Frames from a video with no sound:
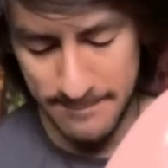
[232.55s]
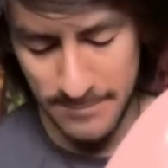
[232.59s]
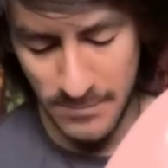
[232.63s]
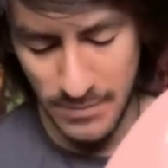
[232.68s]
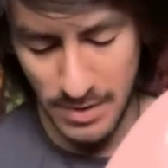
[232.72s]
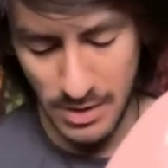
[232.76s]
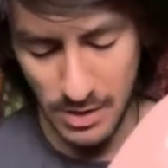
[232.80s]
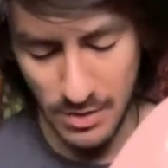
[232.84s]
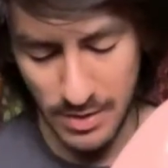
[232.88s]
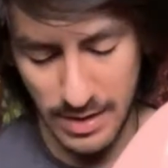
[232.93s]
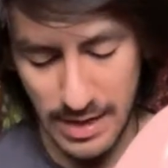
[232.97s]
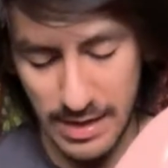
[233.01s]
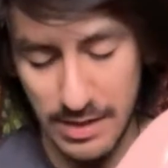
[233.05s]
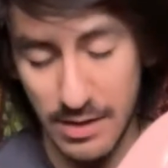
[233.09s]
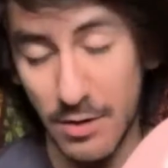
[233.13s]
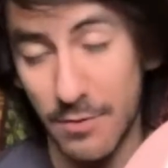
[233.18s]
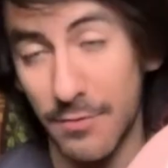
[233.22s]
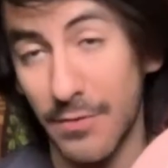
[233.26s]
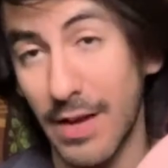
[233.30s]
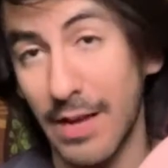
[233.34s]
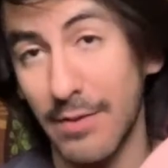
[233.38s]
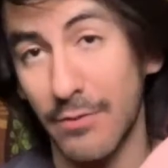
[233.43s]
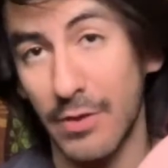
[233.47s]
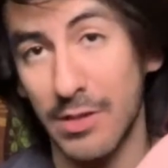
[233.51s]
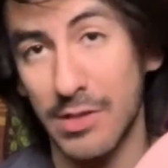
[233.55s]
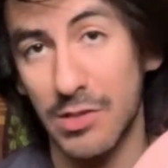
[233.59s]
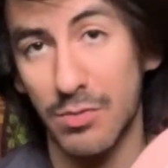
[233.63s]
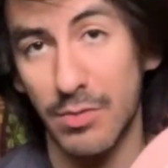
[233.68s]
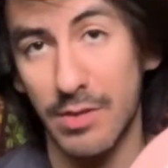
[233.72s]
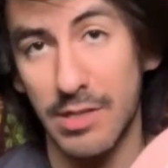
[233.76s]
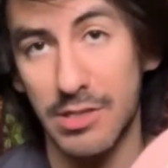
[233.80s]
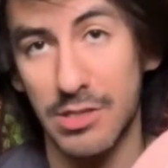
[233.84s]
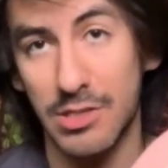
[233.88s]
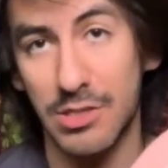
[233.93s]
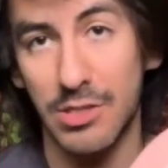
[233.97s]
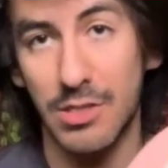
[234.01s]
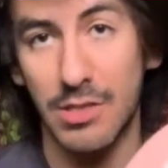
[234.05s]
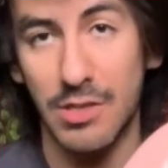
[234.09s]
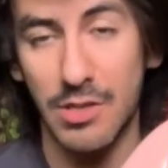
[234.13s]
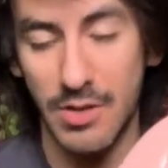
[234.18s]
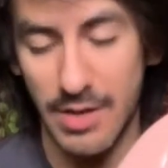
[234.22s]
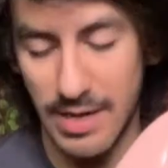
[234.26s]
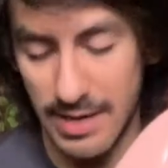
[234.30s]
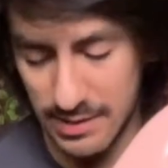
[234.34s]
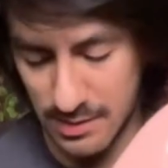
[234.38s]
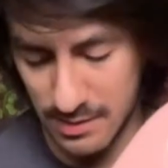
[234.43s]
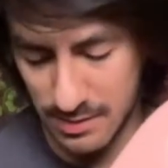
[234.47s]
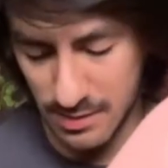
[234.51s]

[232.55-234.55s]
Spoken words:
You got your 5-way switch, you got the